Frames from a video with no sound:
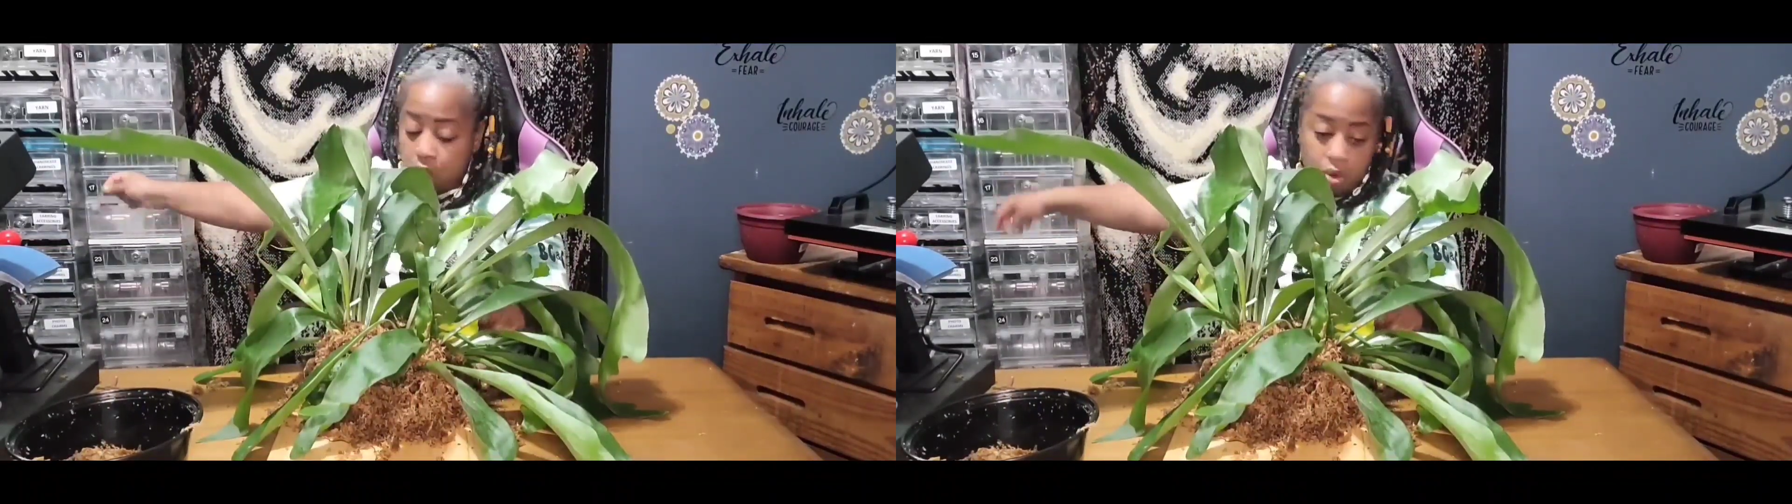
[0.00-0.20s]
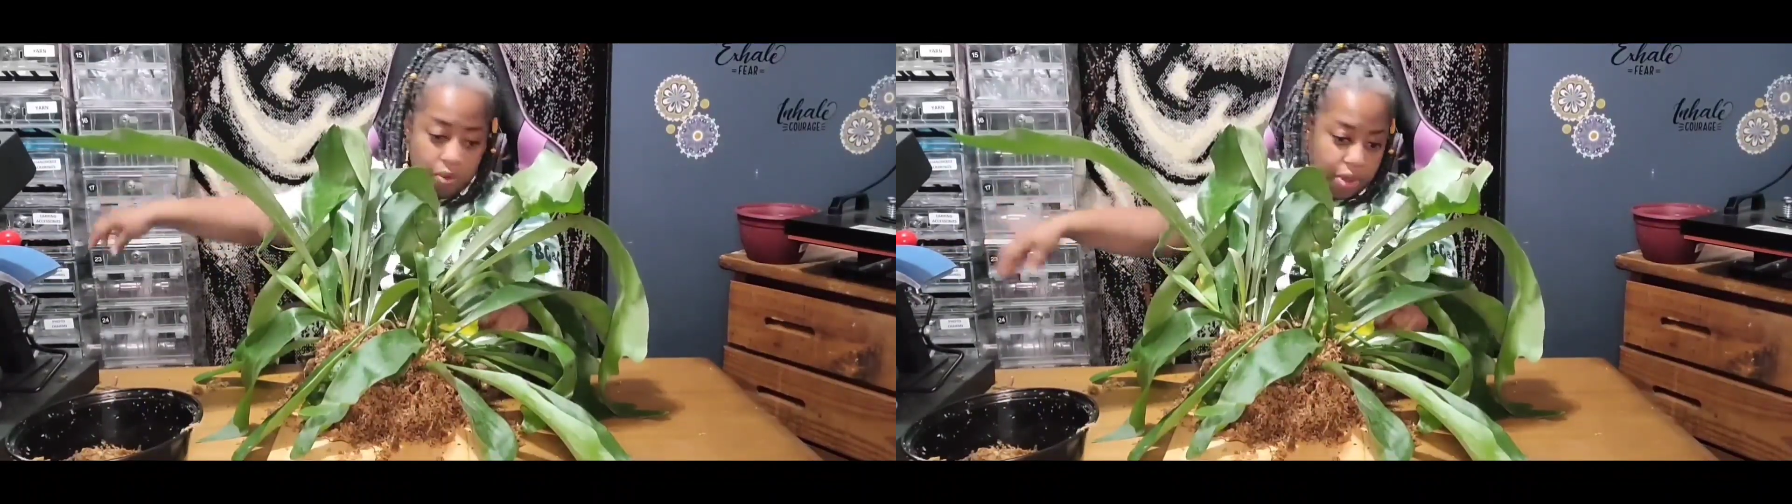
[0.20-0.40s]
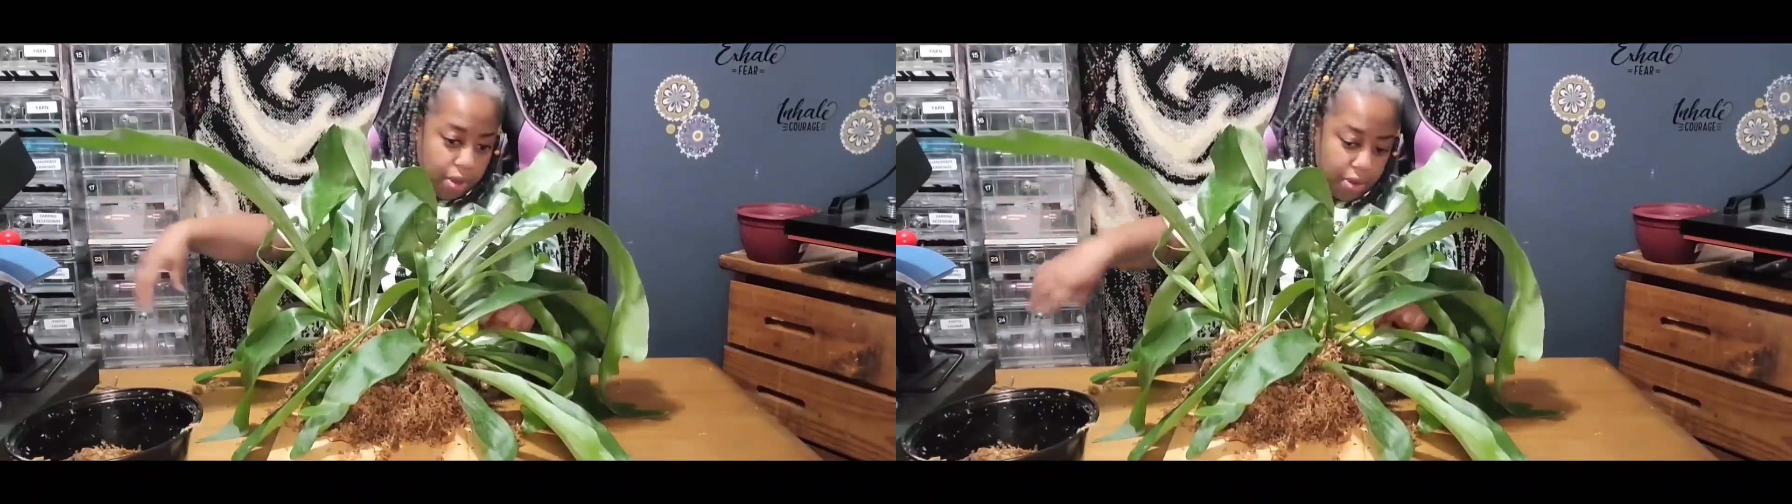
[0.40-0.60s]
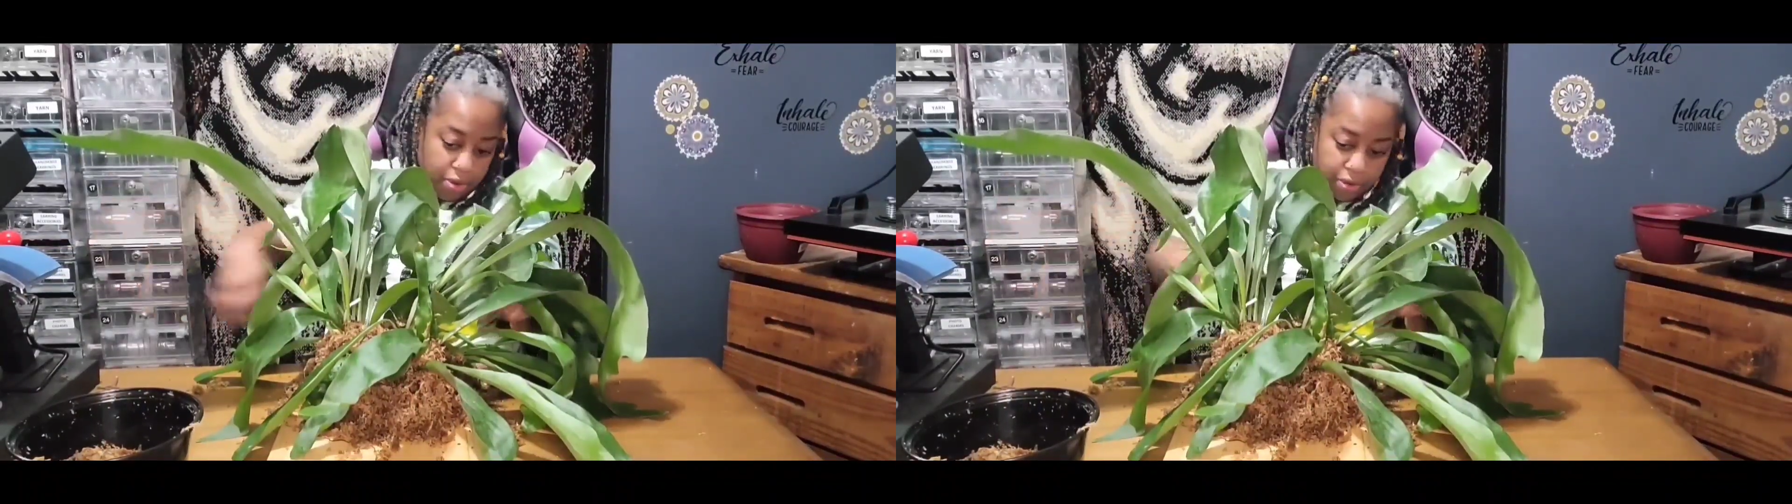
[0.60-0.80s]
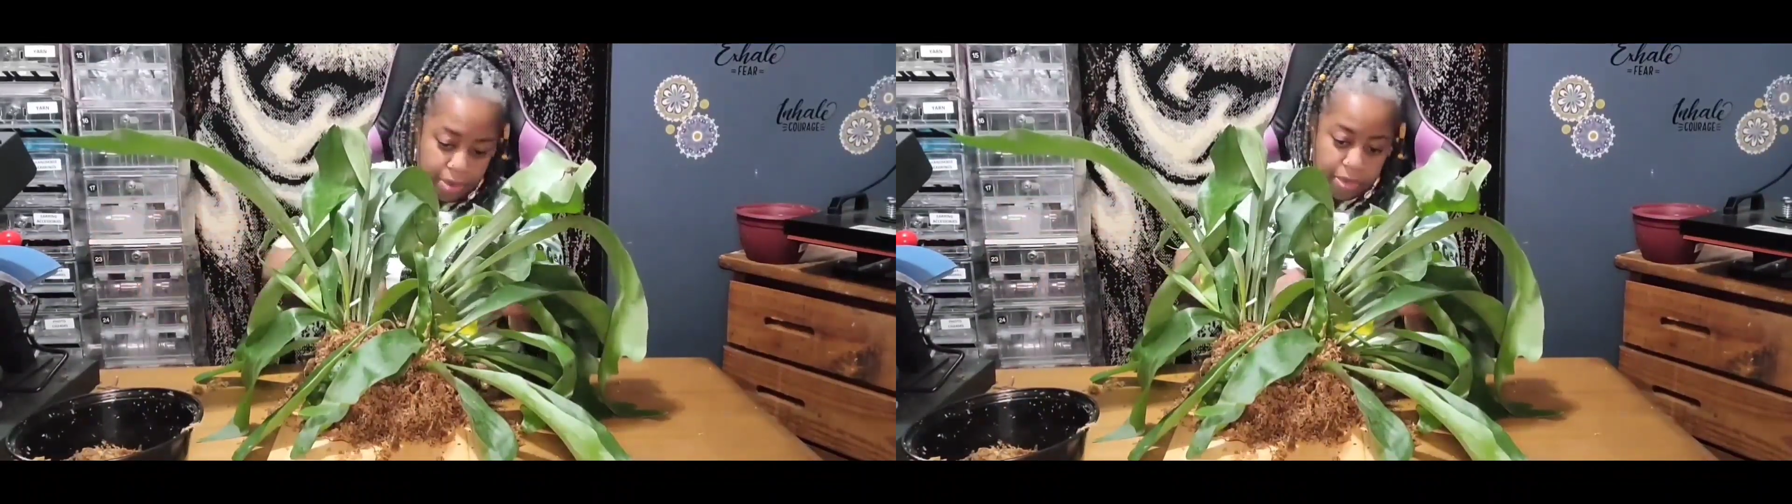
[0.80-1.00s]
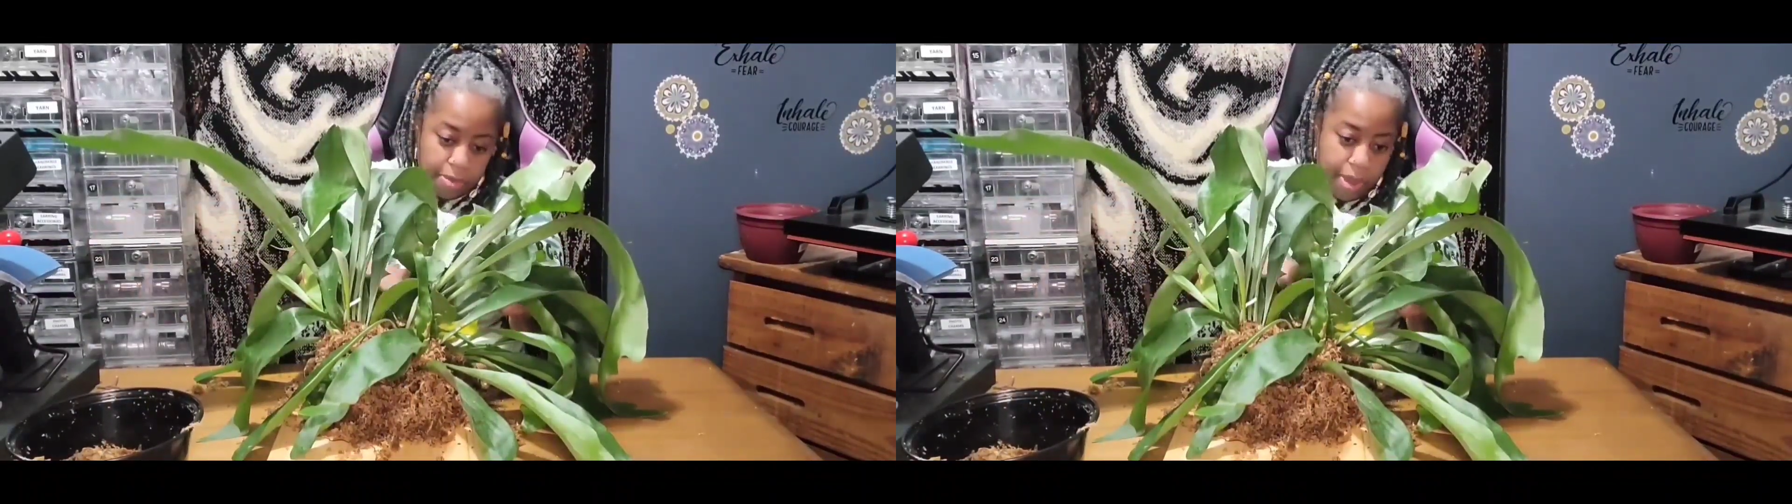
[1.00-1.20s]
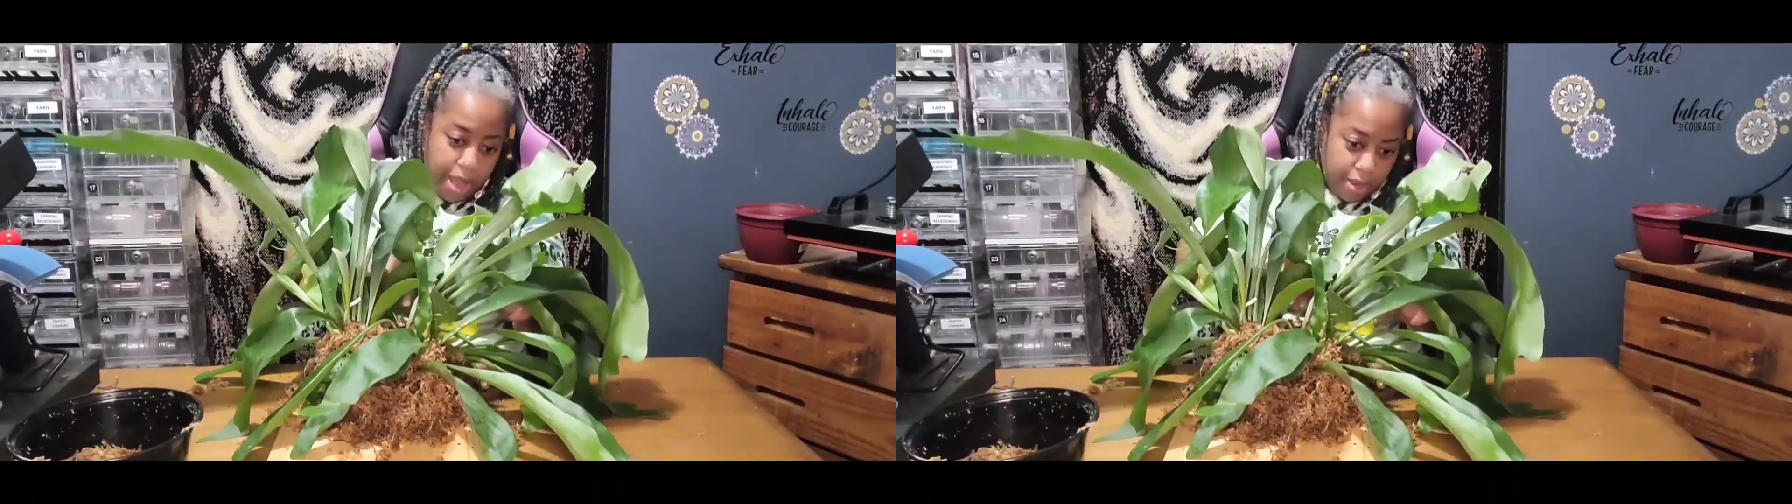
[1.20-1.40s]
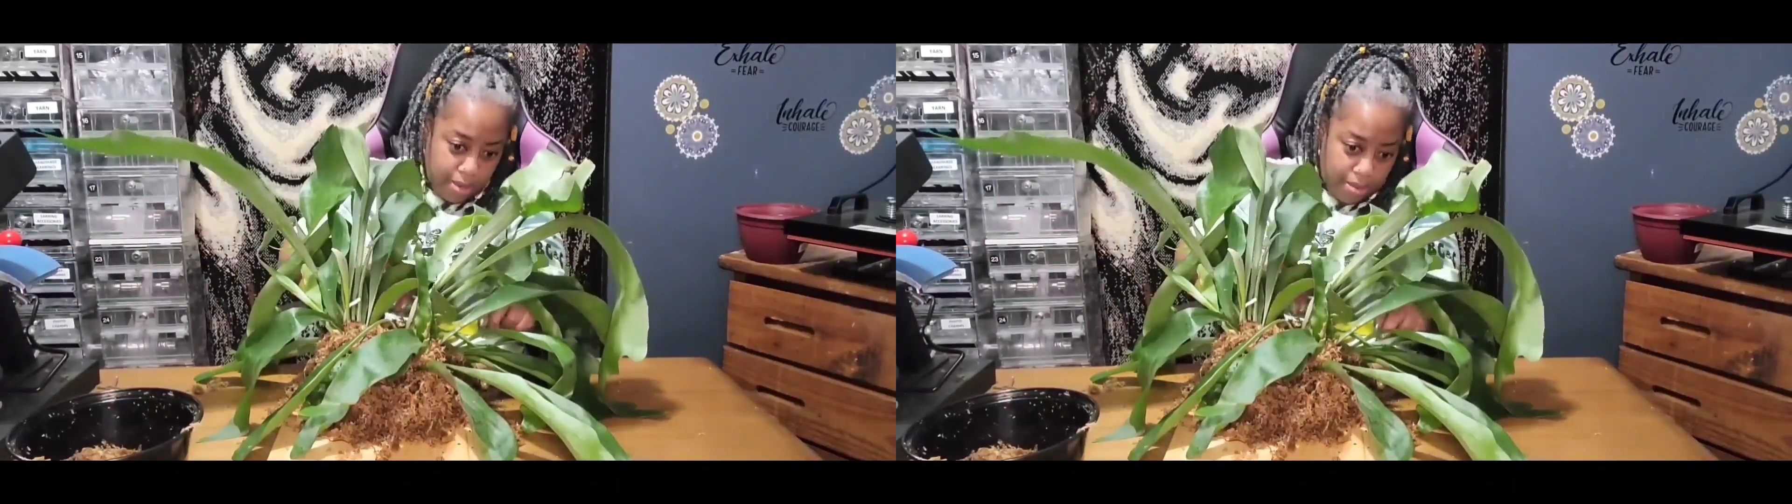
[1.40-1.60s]
over from the
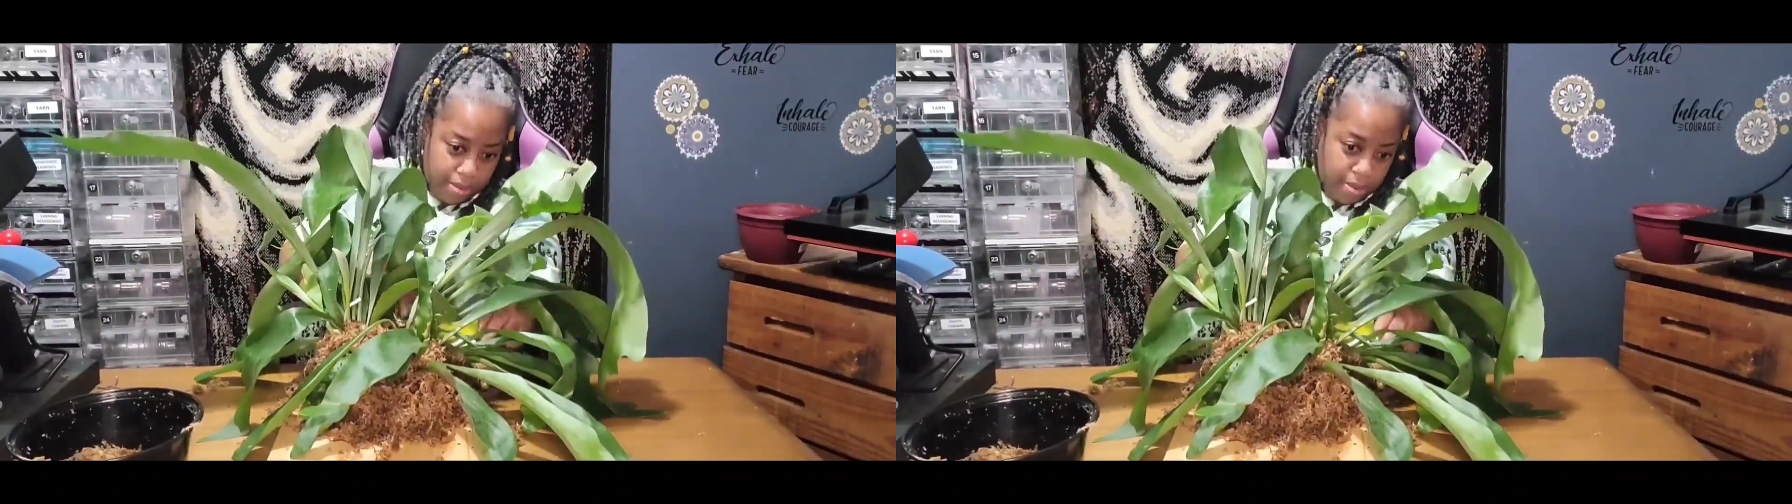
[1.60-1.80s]
bottom